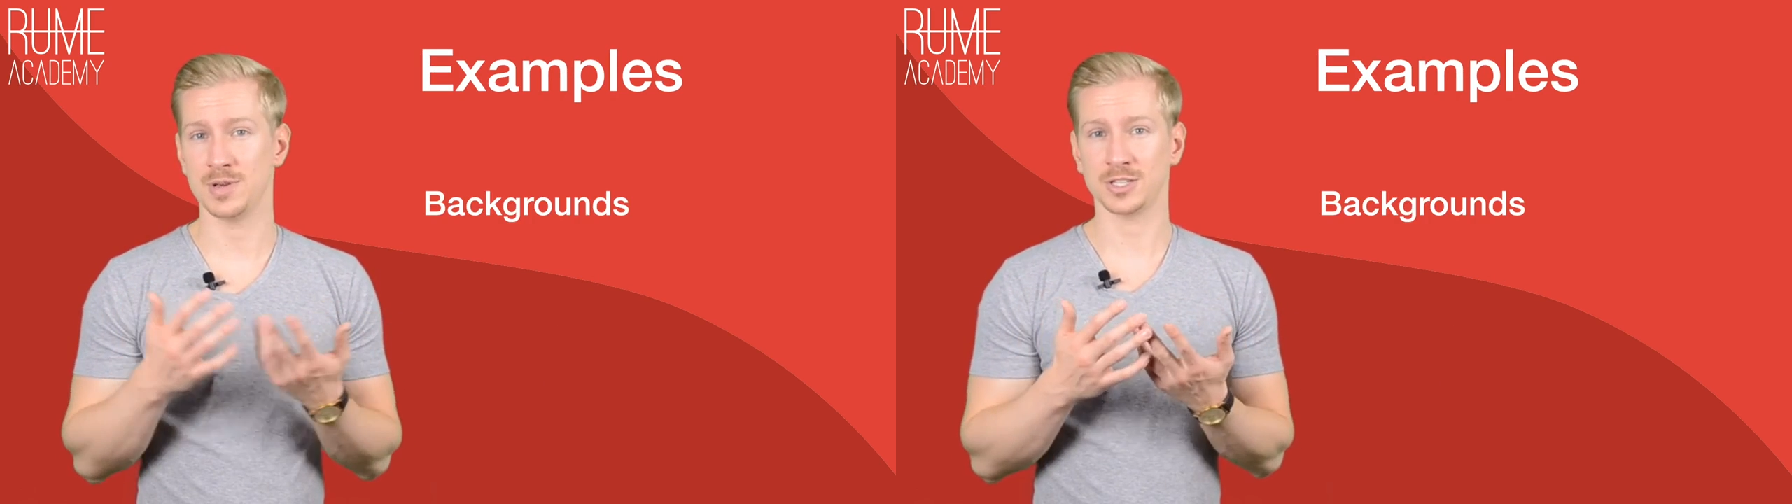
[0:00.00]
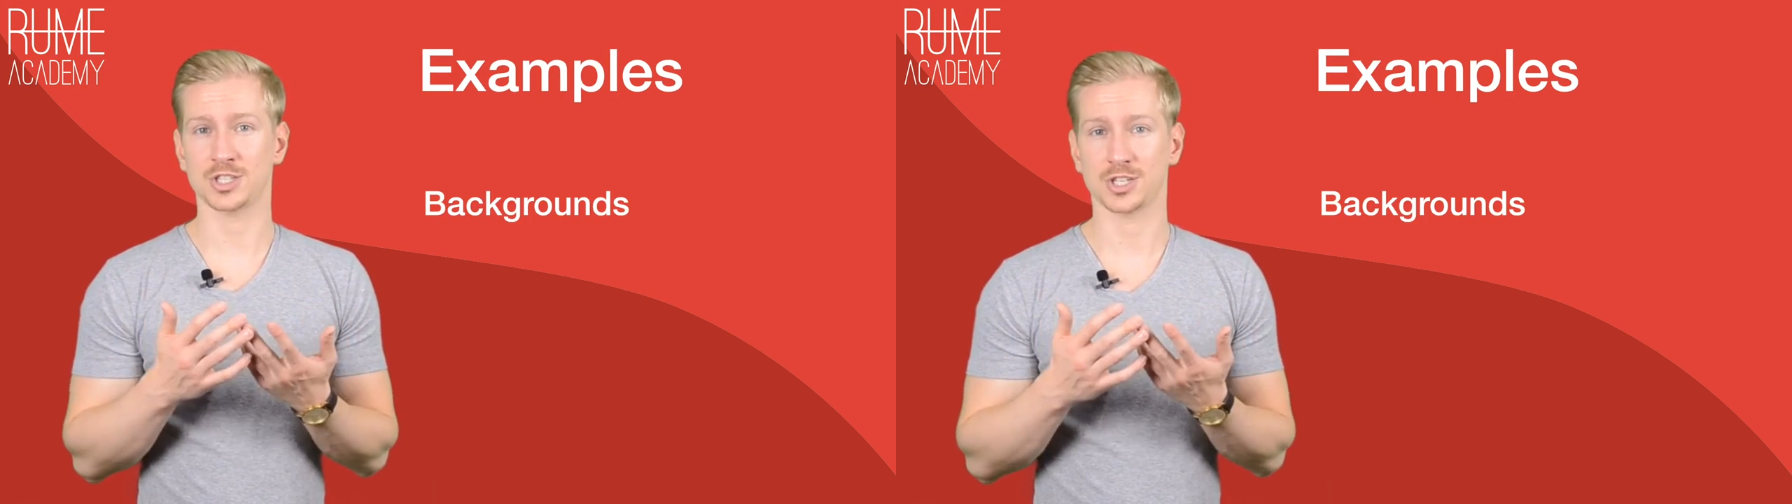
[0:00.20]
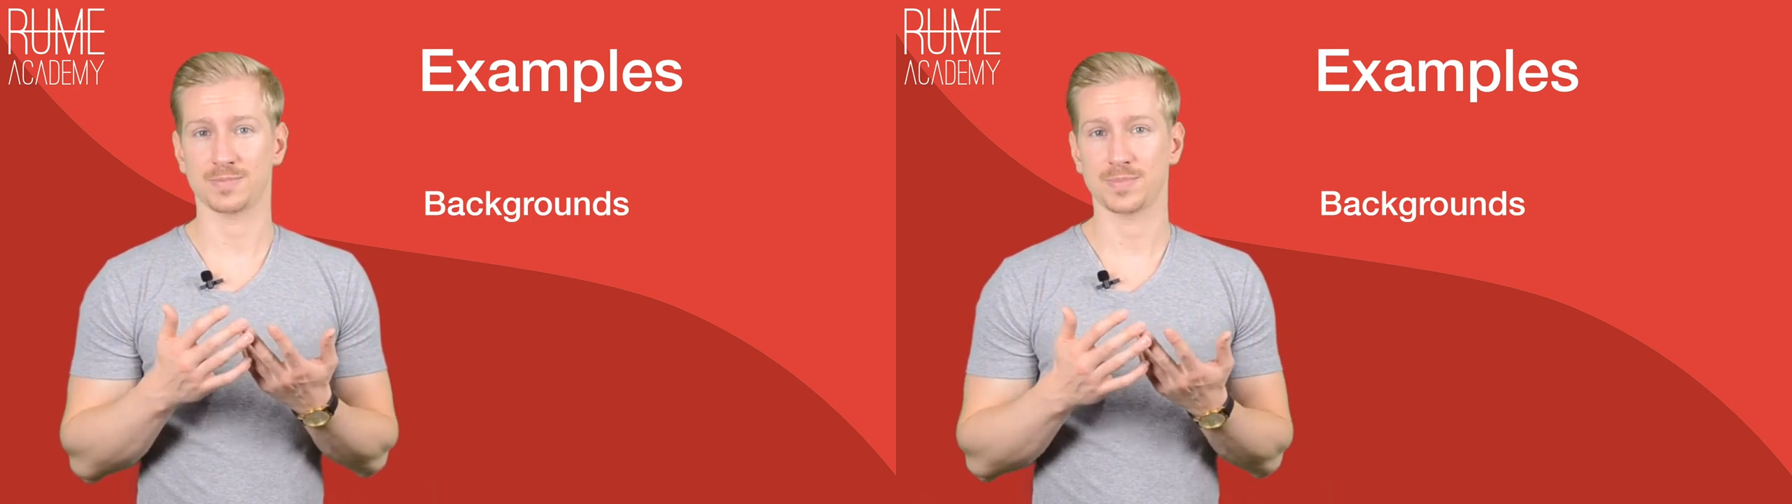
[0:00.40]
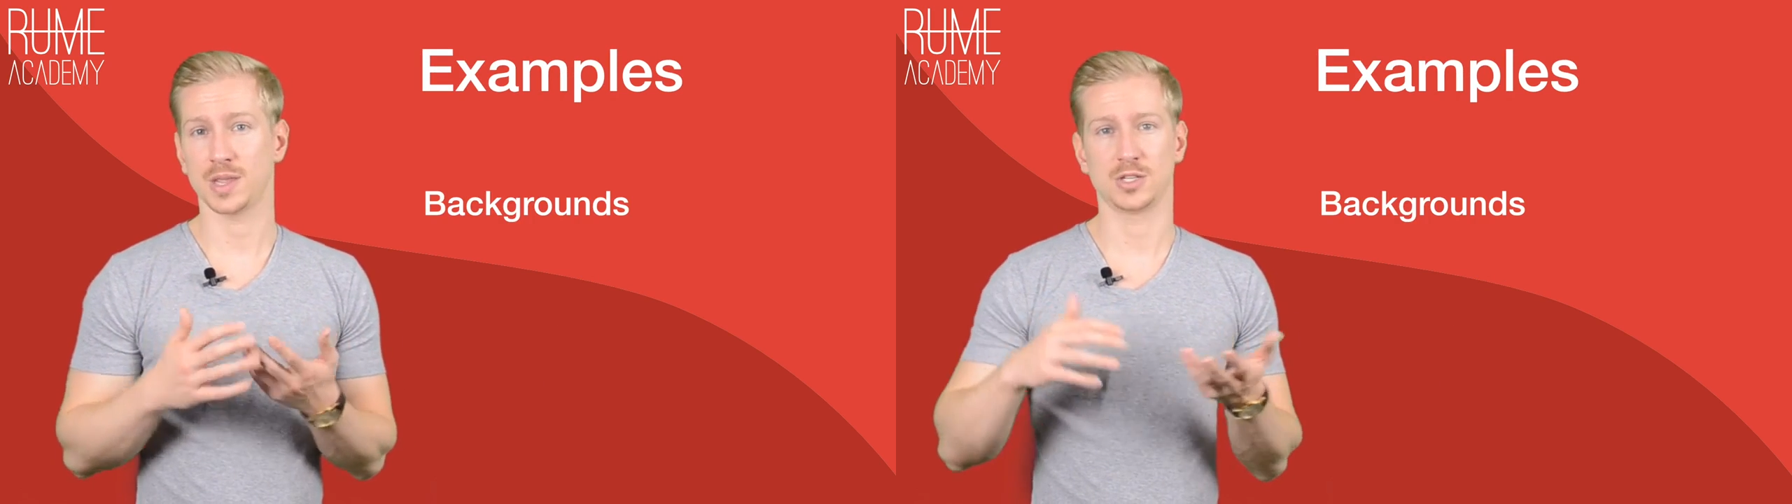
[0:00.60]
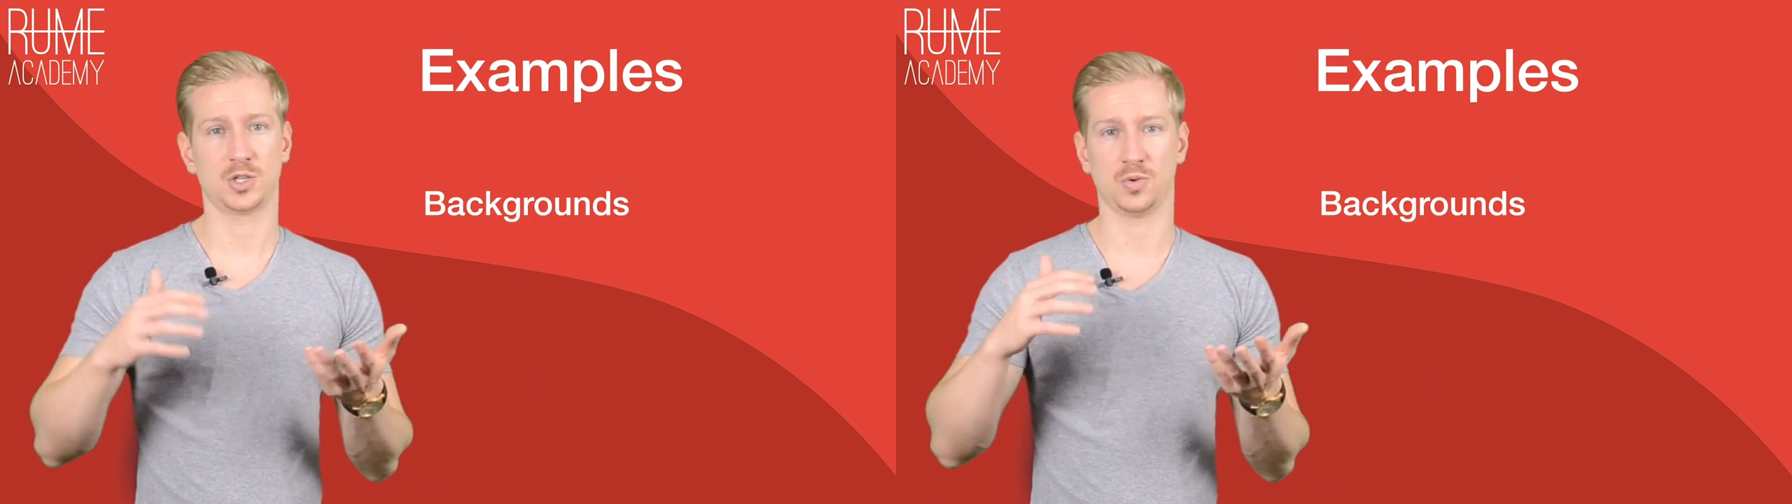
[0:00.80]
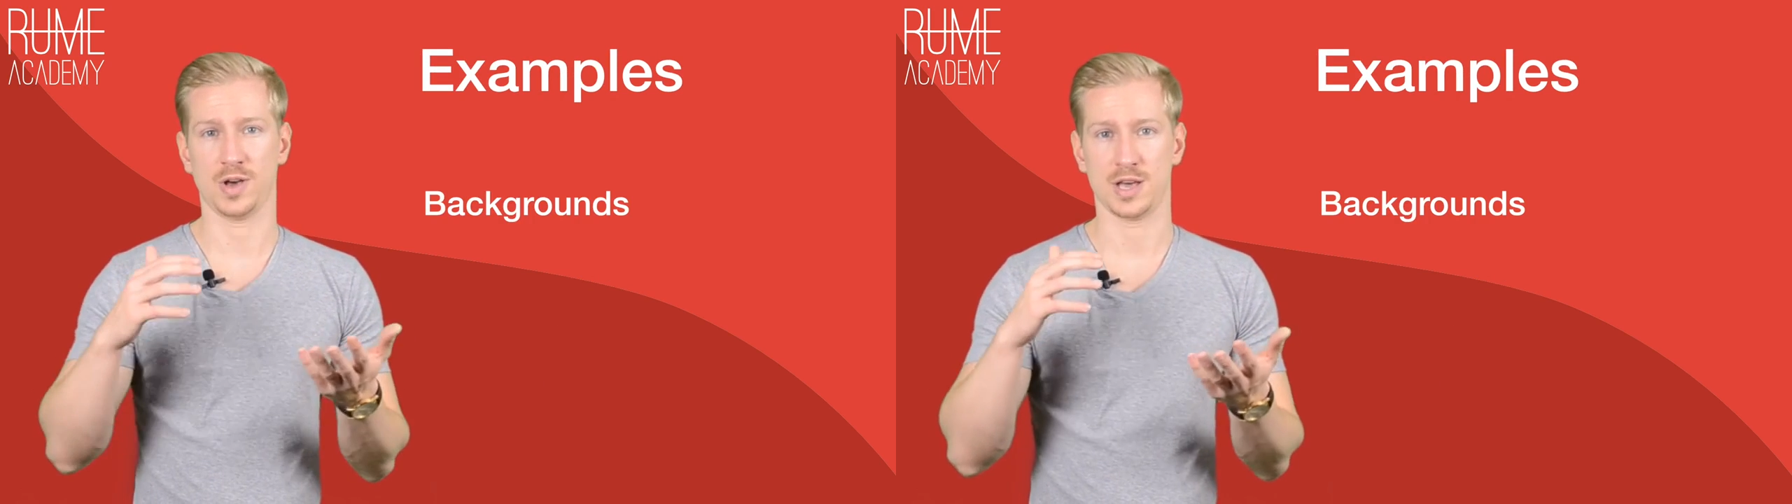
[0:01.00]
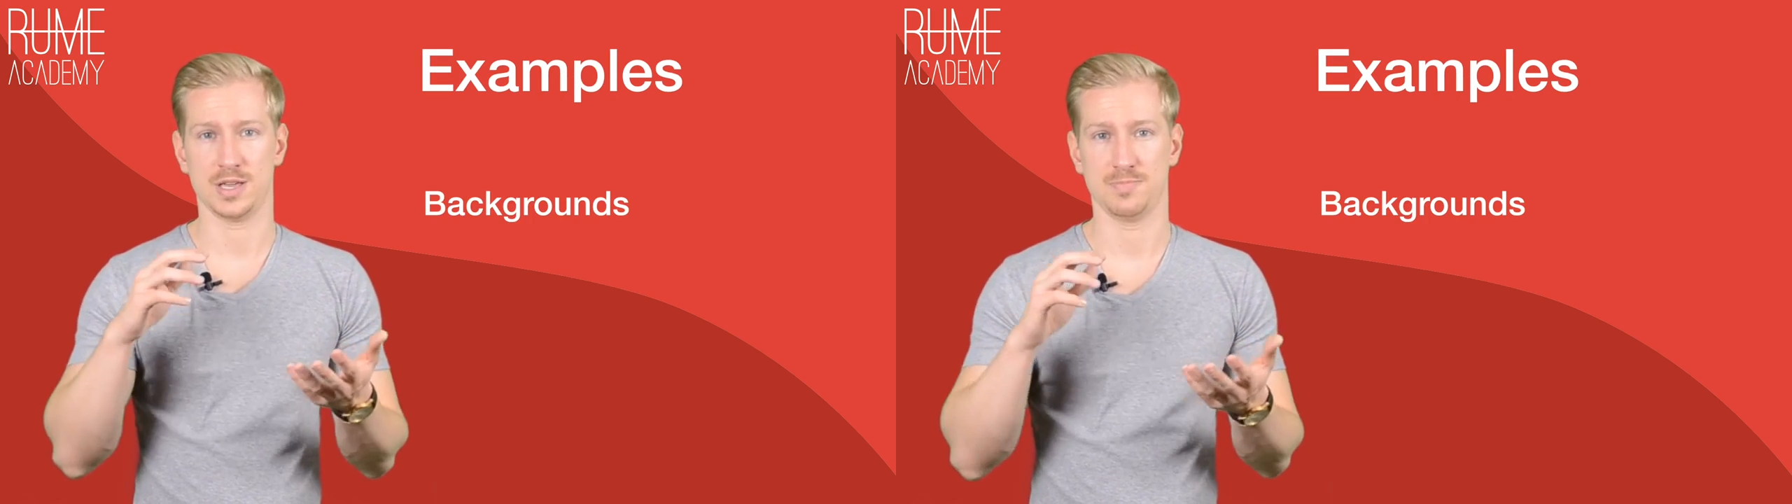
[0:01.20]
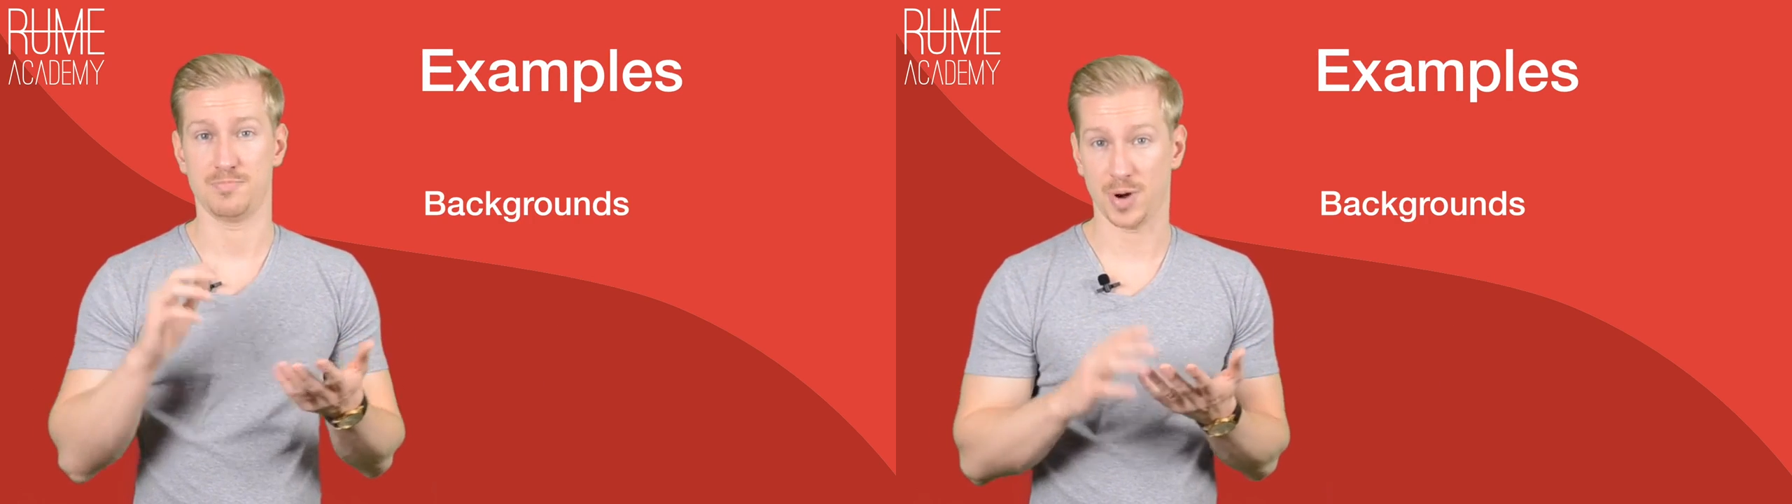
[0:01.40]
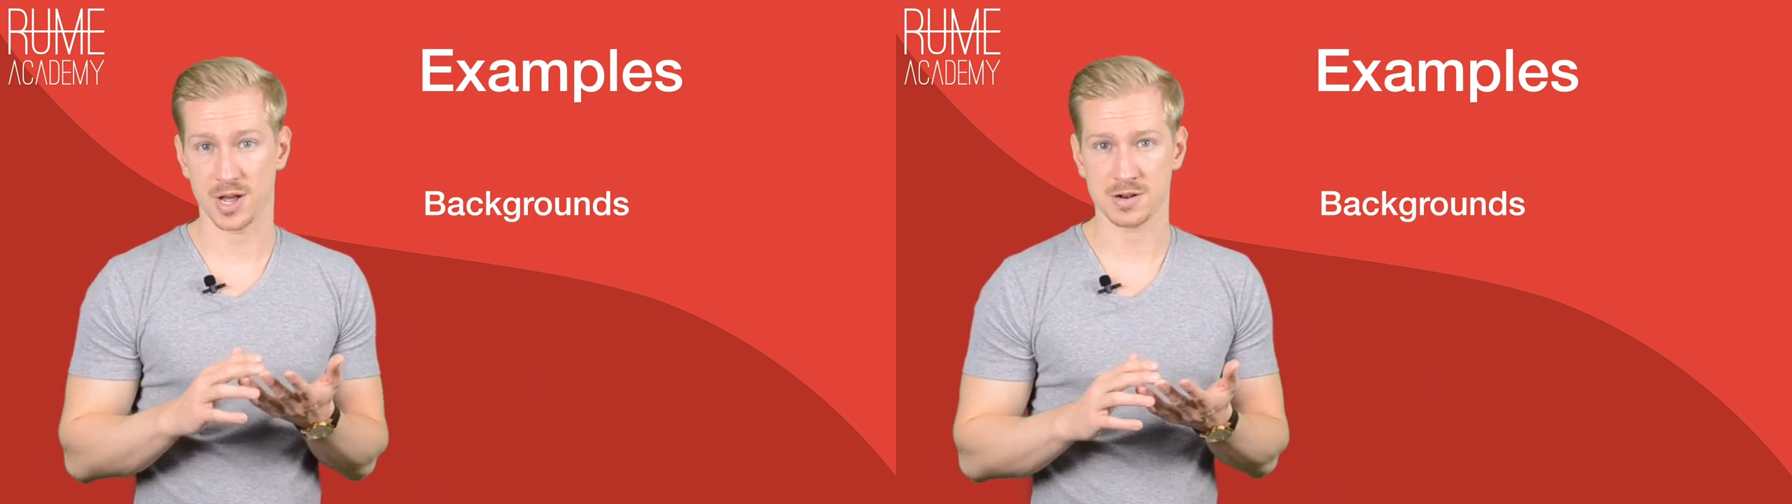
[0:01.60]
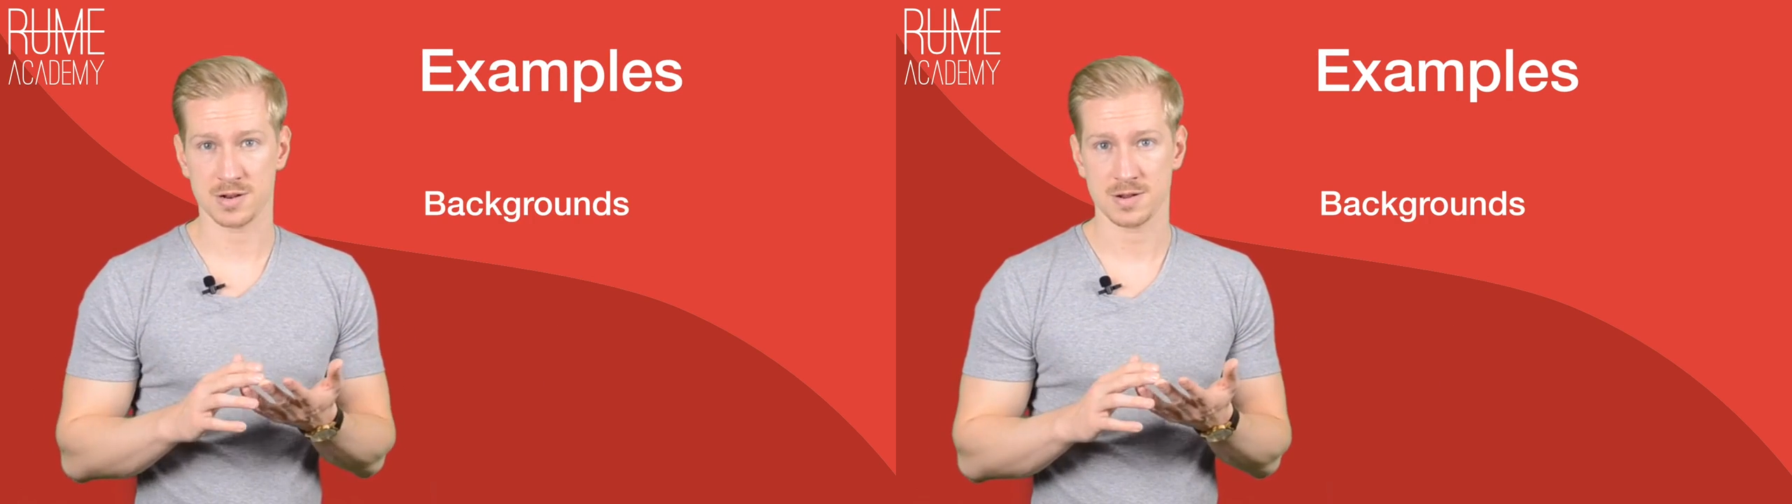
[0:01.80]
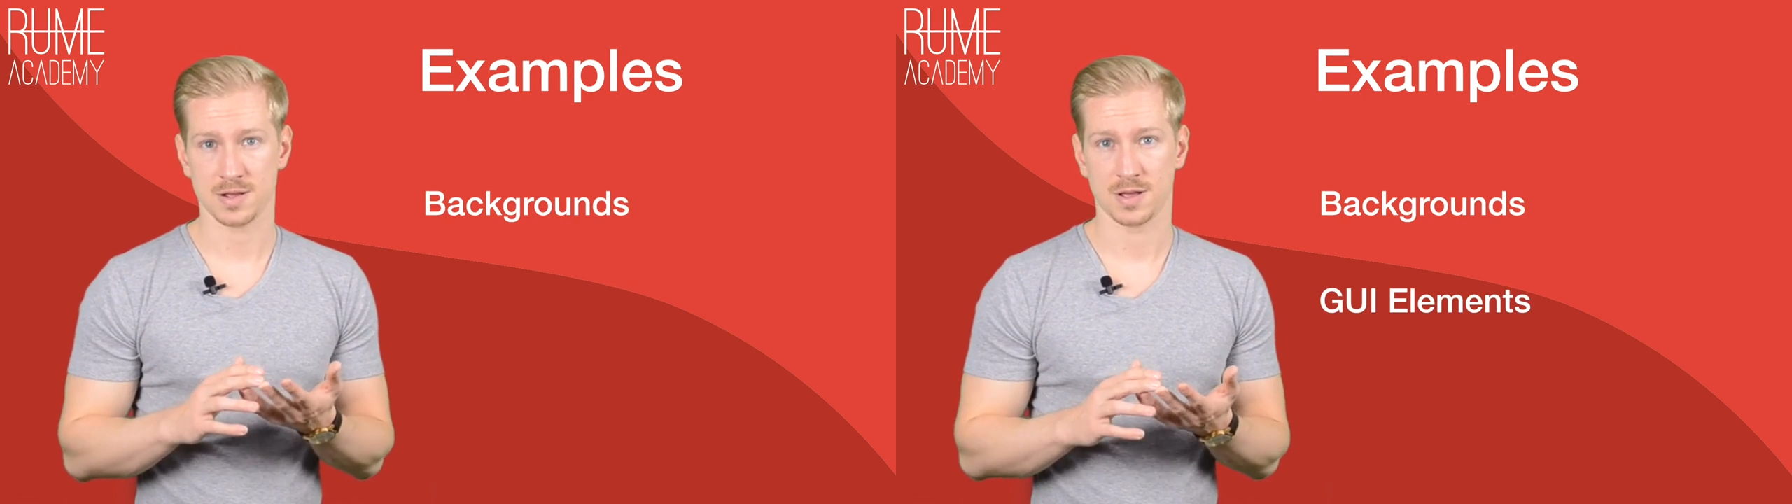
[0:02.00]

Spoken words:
image to a button,